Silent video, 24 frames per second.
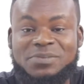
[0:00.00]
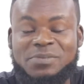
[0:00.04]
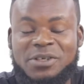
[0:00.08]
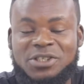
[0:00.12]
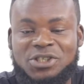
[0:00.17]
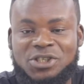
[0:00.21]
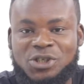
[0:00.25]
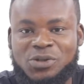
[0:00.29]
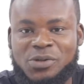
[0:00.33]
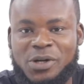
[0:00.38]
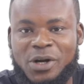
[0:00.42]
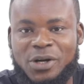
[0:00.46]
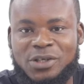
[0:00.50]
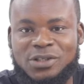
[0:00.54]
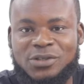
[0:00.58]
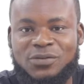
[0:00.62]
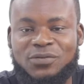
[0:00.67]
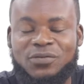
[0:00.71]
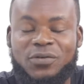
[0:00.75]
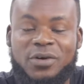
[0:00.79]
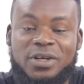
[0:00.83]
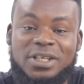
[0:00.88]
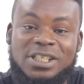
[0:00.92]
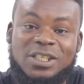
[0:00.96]
materials
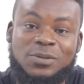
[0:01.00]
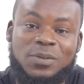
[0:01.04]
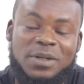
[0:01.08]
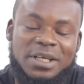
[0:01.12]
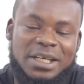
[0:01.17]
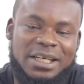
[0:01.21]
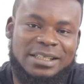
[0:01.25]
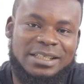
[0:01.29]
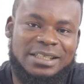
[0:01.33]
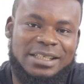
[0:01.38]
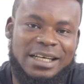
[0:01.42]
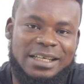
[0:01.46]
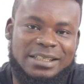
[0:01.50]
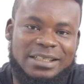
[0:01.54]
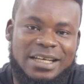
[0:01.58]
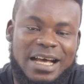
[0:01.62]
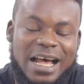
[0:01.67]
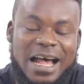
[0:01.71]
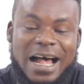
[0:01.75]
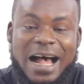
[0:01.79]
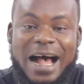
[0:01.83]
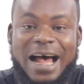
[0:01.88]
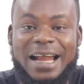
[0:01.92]
for the speaking test